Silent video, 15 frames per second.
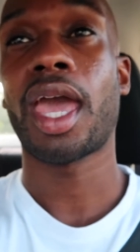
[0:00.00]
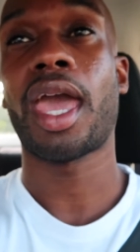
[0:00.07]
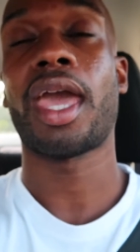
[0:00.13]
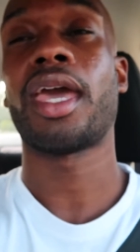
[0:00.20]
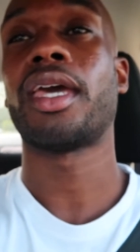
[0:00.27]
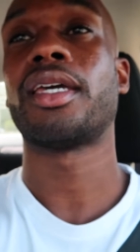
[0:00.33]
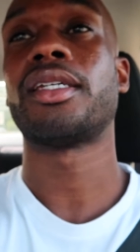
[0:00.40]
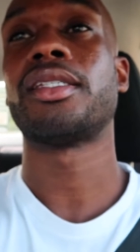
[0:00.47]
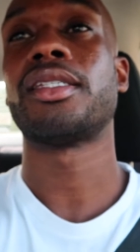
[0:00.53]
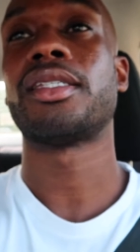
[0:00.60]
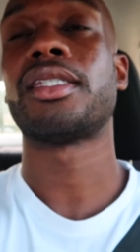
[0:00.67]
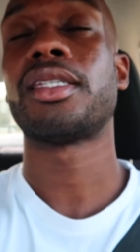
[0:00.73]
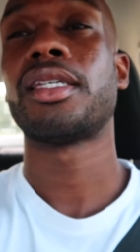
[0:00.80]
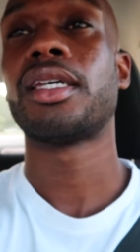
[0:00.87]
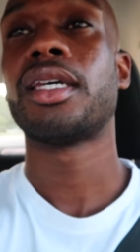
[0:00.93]

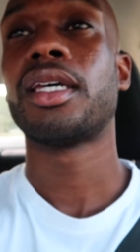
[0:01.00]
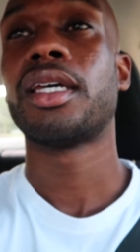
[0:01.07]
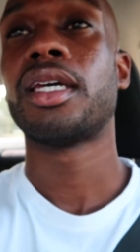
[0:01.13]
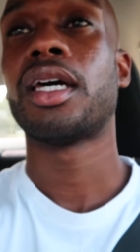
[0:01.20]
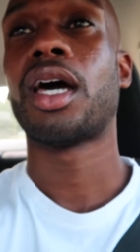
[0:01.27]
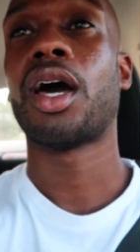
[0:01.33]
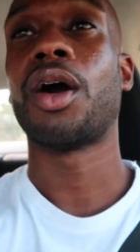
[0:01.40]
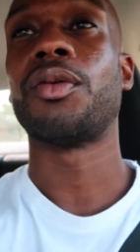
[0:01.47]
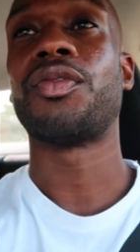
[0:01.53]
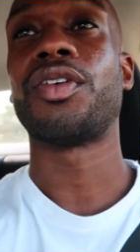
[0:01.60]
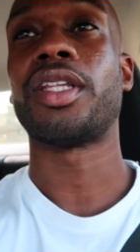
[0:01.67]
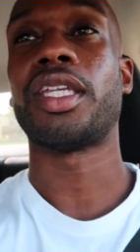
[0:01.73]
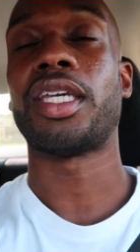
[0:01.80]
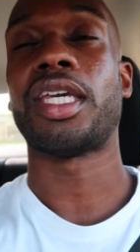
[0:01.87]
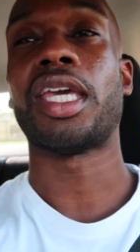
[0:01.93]
And
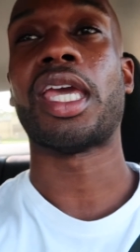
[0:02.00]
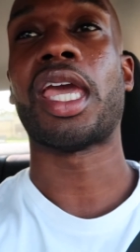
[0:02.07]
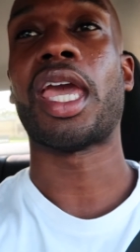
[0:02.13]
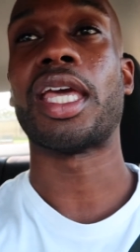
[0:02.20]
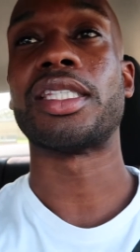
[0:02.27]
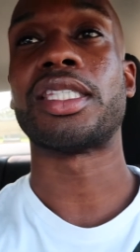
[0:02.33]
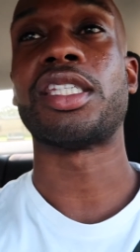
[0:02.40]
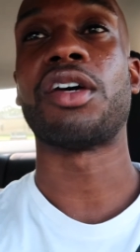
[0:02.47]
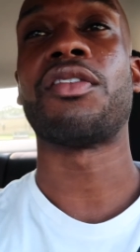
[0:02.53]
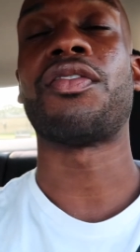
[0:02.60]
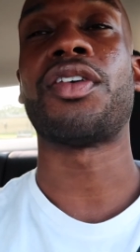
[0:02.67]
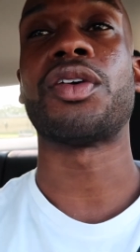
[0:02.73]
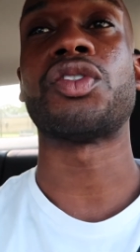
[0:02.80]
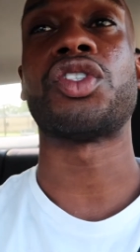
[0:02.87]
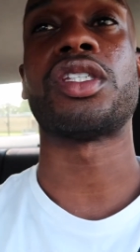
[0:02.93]
hopefully it still
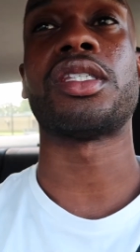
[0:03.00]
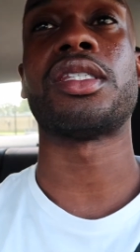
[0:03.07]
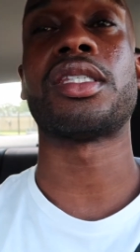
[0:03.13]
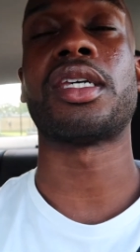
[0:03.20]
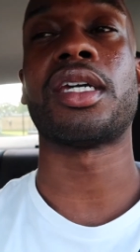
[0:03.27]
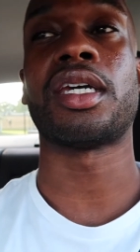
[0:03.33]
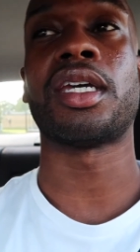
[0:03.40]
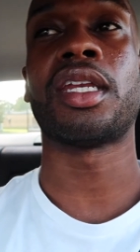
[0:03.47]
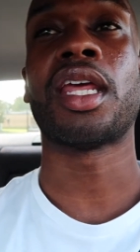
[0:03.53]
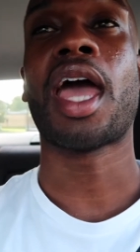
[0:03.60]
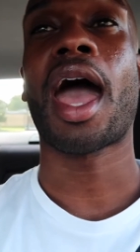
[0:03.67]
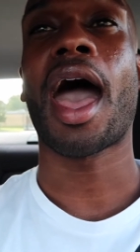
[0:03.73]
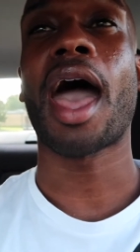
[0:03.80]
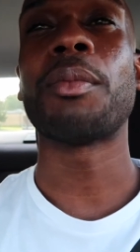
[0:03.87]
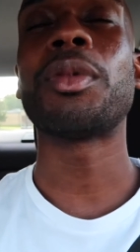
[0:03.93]
feels just as good.
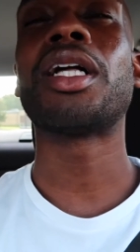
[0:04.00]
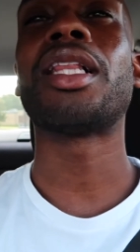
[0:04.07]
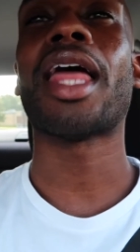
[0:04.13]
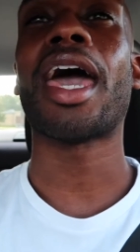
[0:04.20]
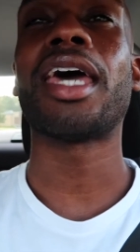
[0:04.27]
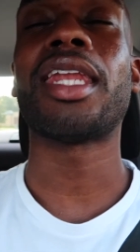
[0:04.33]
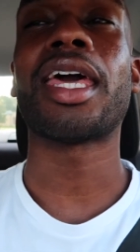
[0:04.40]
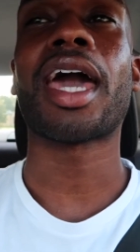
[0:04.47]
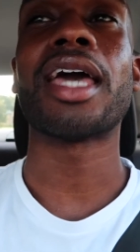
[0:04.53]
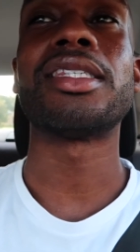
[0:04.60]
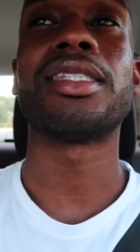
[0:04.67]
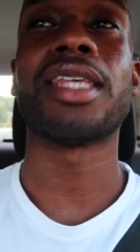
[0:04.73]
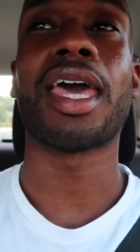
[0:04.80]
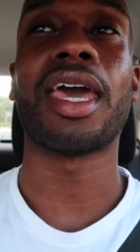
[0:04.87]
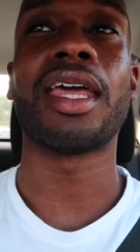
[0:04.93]
I'm glad, like I
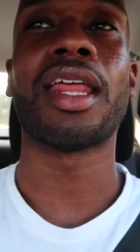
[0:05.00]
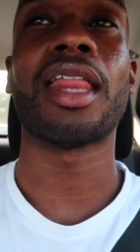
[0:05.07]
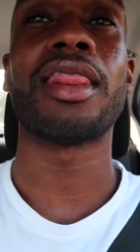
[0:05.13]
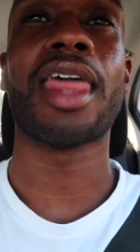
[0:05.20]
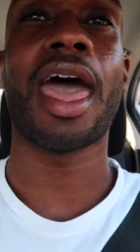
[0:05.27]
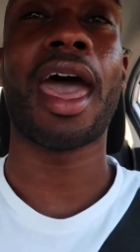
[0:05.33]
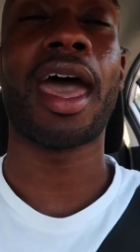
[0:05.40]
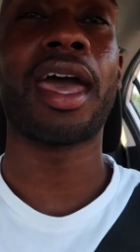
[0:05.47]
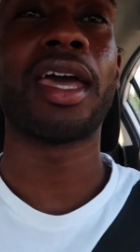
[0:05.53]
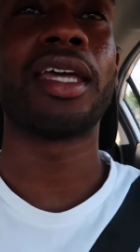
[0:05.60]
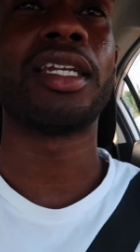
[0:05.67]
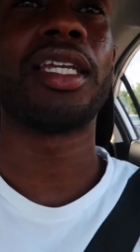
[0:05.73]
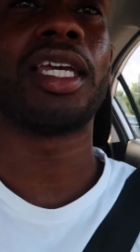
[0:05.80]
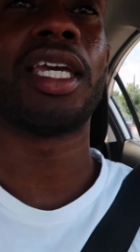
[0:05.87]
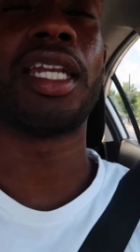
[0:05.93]
said, that
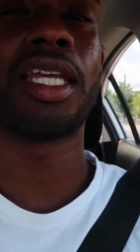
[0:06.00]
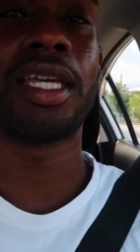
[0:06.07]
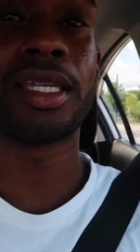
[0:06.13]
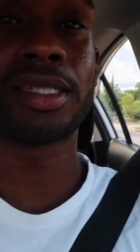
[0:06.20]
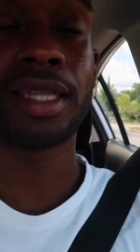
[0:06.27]
it is